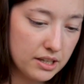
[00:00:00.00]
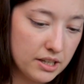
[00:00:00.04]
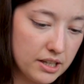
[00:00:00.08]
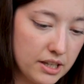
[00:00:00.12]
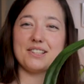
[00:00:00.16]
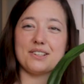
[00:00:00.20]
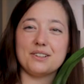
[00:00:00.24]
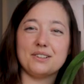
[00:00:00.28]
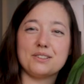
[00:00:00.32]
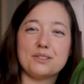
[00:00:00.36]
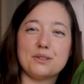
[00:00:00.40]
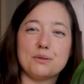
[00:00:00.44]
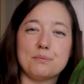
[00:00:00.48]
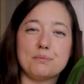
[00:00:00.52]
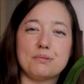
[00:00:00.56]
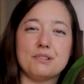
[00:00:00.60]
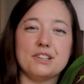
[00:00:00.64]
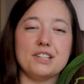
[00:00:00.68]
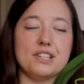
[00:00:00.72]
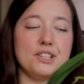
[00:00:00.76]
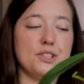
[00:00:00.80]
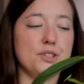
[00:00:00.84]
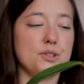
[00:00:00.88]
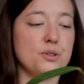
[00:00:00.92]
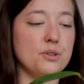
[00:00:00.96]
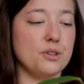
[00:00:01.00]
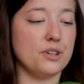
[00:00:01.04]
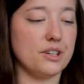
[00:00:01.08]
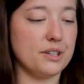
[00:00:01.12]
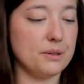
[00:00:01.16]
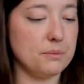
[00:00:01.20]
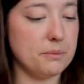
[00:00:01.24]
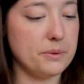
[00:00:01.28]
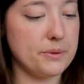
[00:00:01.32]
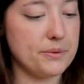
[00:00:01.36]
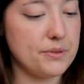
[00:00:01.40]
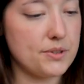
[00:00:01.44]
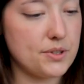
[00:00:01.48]
It's also pretty dirty
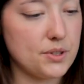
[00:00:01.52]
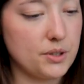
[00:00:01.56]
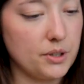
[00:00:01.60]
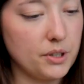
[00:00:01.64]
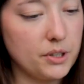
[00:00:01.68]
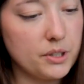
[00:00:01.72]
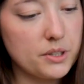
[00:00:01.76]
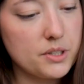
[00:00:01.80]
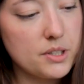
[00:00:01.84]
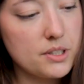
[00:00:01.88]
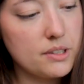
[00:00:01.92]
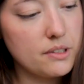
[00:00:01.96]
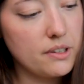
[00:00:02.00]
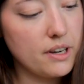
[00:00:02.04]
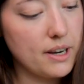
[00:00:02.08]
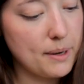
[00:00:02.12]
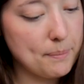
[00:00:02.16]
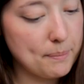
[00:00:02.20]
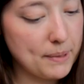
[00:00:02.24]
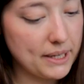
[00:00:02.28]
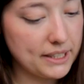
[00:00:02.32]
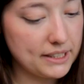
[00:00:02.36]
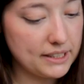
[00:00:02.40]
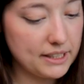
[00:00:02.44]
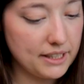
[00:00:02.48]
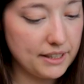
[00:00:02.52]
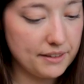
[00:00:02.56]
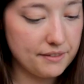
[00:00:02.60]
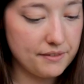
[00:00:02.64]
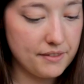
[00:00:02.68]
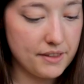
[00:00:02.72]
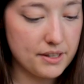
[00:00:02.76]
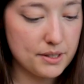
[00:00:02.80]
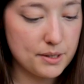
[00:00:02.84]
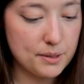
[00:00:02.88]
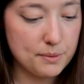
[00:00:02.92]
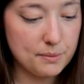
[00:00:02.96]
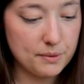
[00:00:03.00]
with soil, so I might give
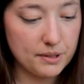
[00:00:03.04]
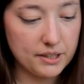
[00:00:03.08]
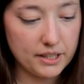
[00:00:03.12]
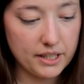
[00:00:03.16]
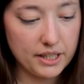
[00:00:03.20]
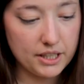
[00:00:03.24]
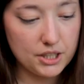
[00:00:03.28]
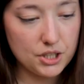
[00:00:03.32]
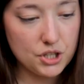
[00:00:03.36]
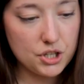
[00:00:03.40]
this one a